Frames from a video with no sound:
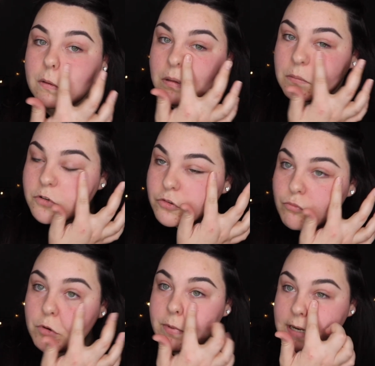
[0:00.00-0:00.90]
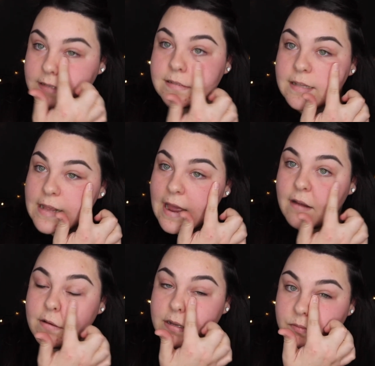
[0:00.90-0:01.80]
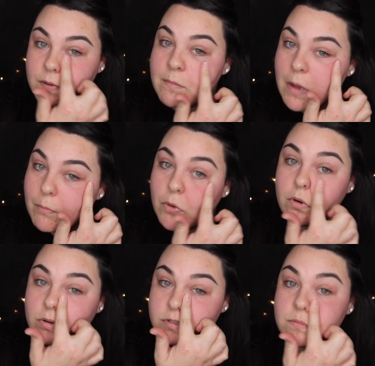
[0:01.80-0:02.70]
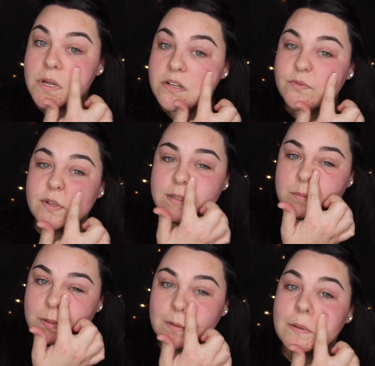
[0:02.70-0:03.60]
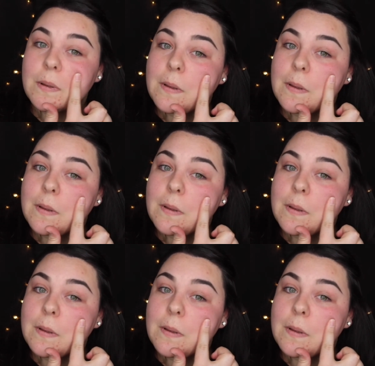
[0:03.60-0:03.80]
So I'm just rubbing into the areas where my pores are most visible.